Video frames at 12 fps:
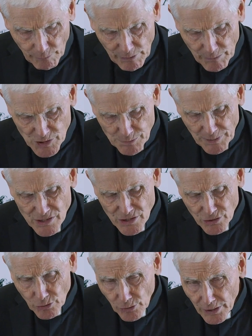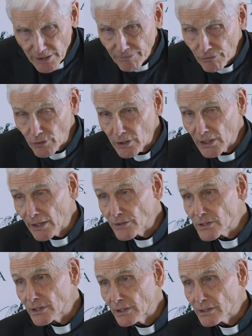We must be sorry for our
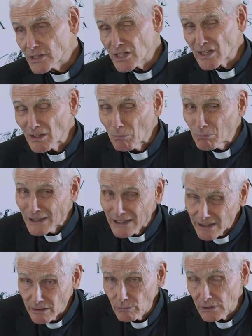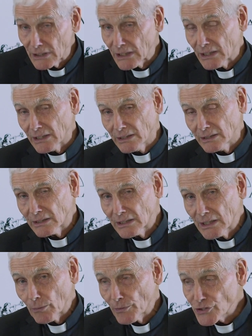sins. The bottom line,
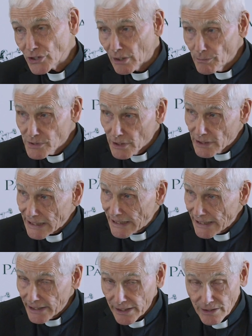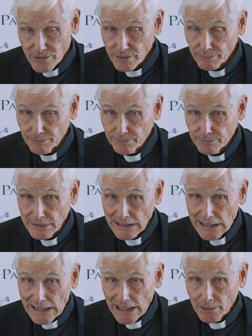which comes in the Catechism,
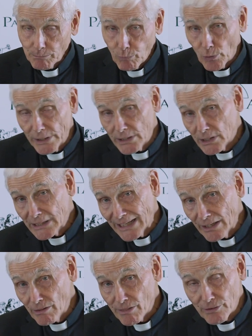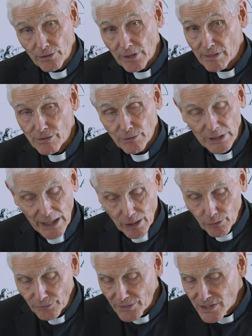in point ten thirty-three, and I
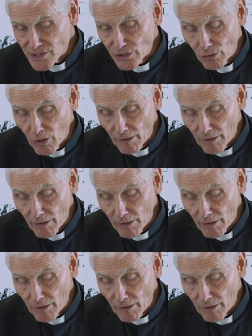quote this so